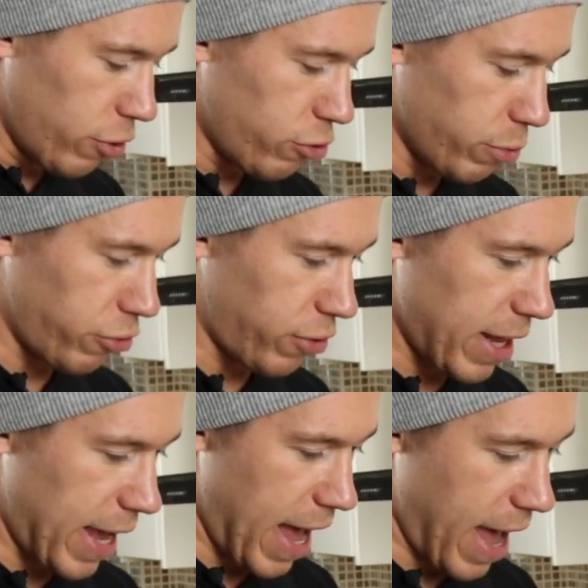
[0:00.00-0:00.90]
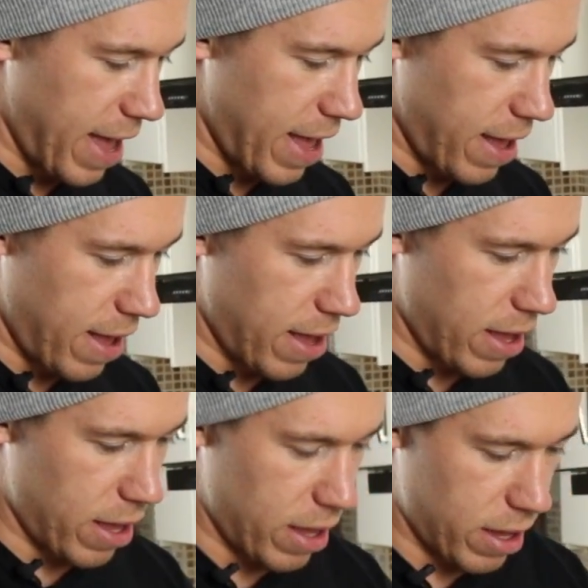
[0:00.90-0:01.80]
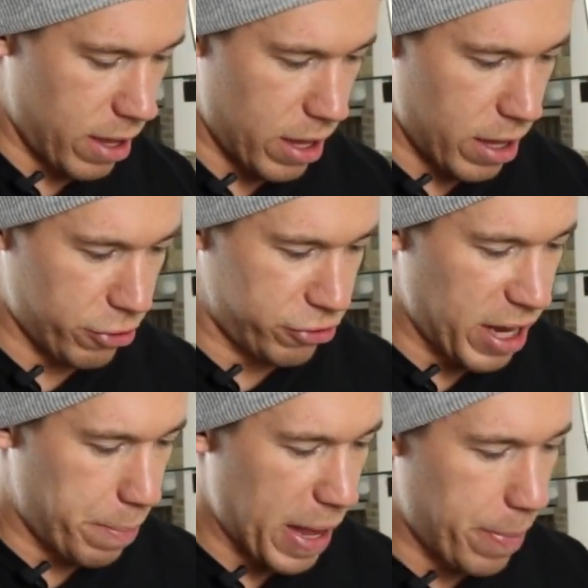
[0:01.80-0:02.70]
So we're just going to get a sheet of